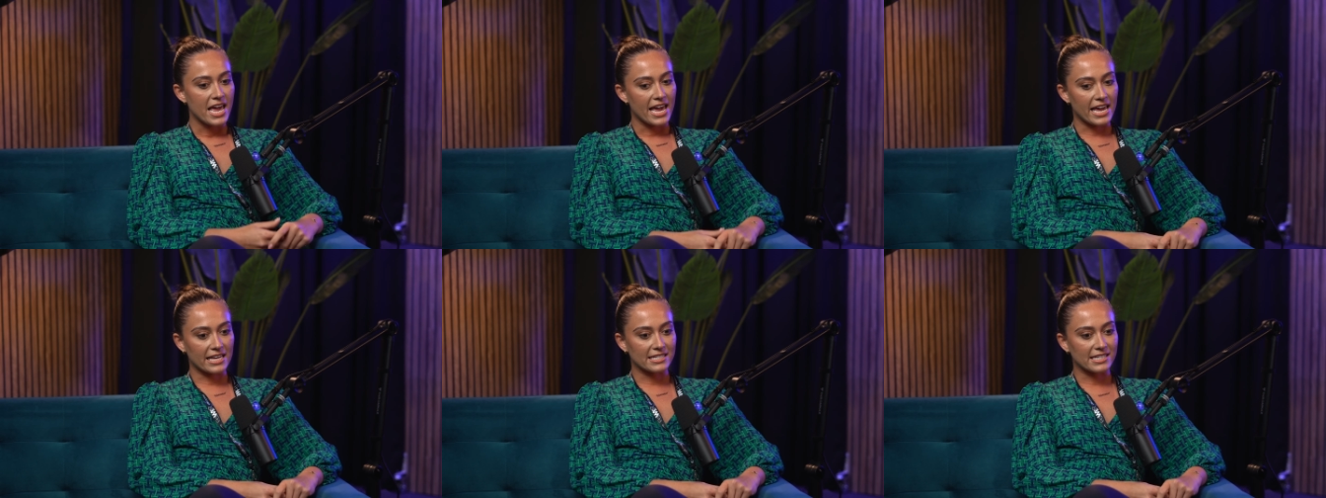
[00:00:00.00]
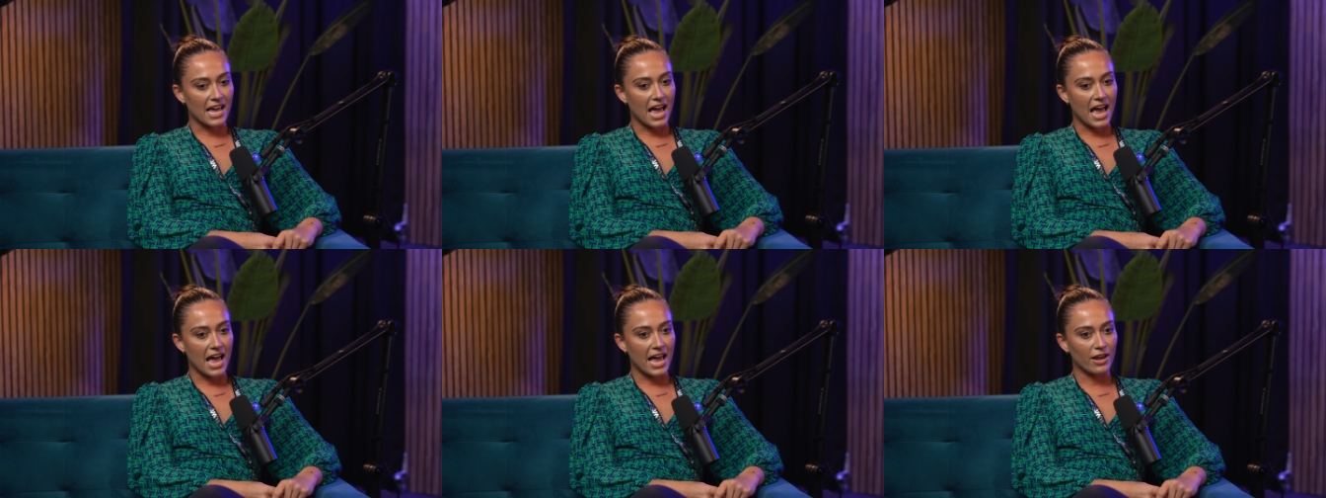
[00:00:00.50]
is
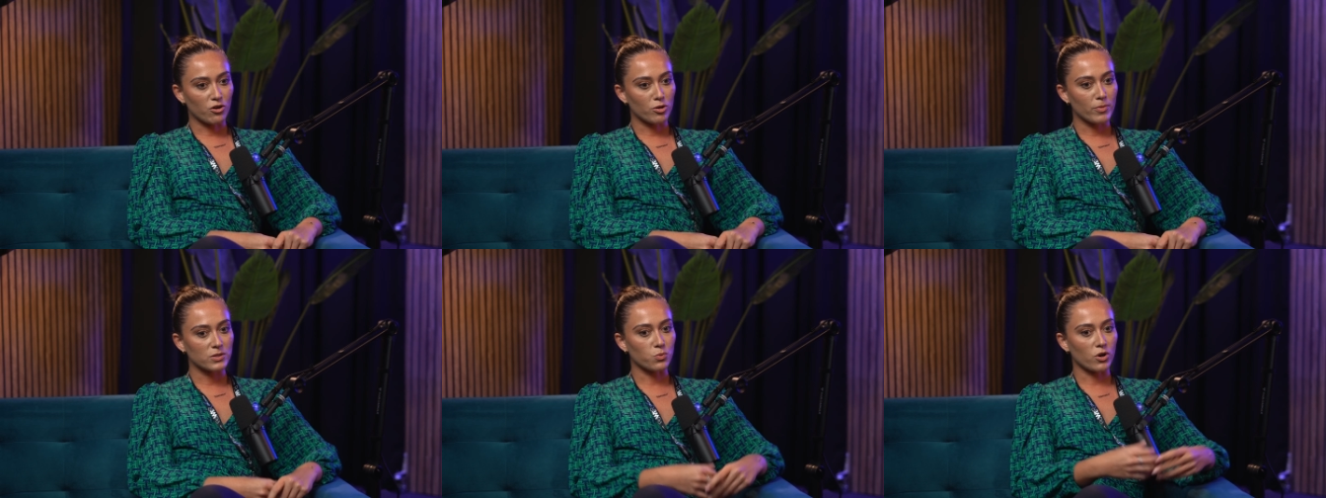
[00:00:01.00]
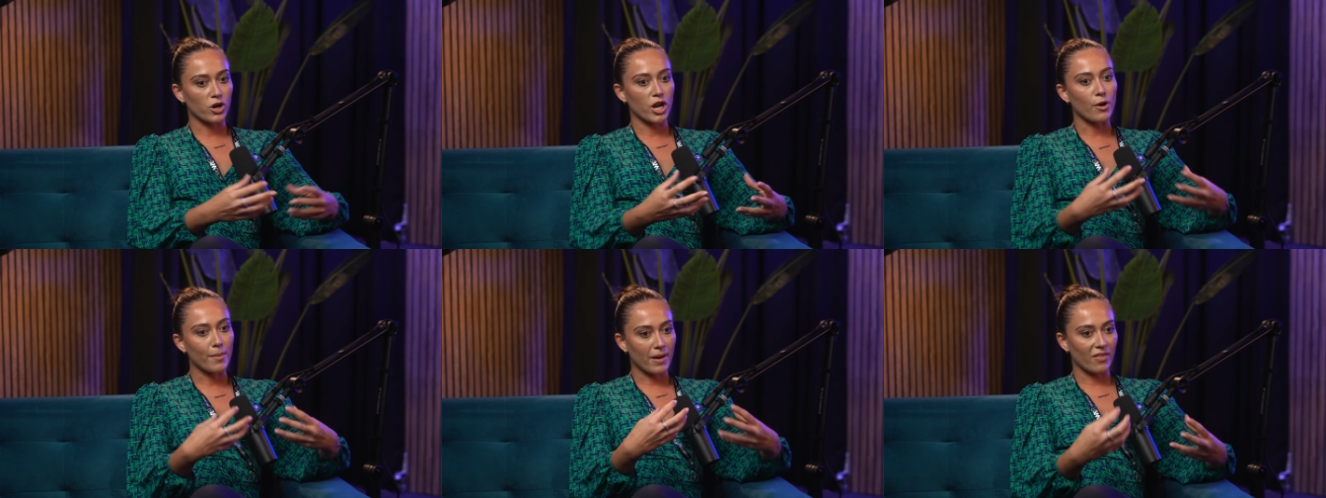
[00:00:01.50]
I almost want to
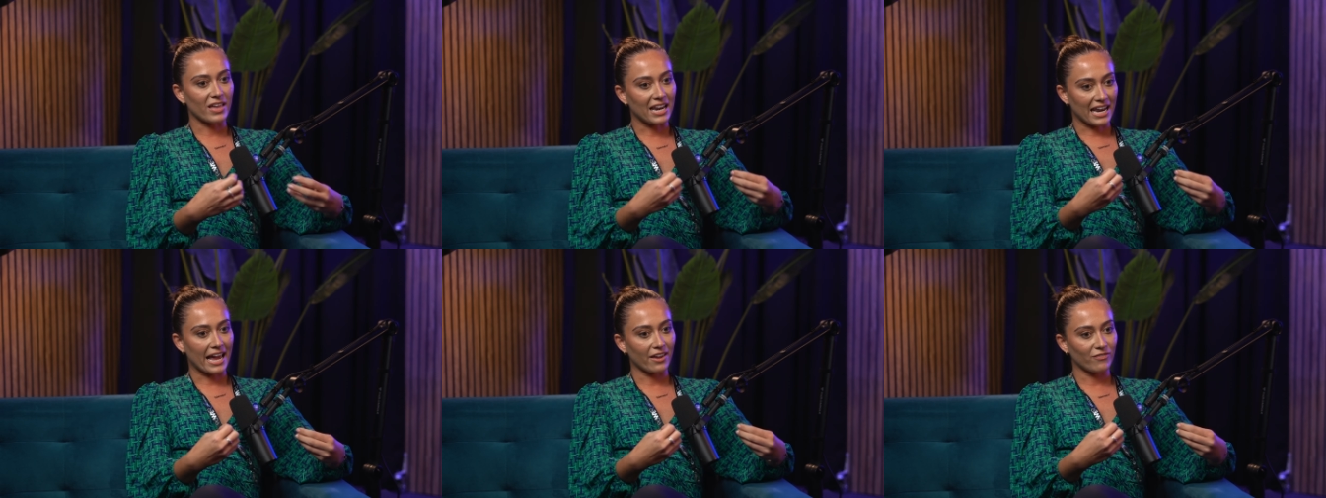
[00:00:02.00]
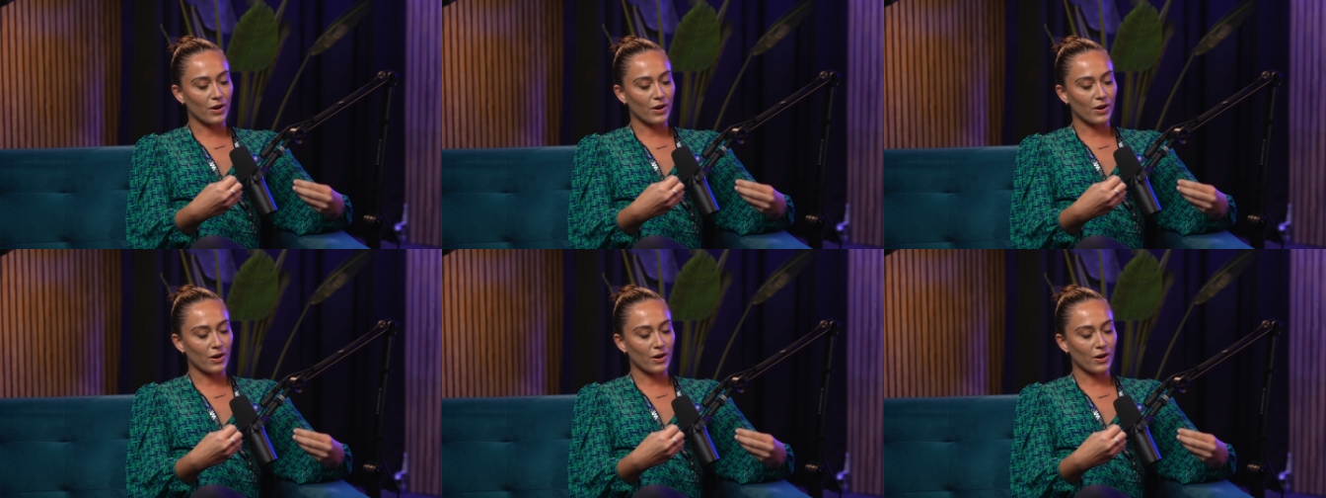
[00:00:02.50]
know about their life.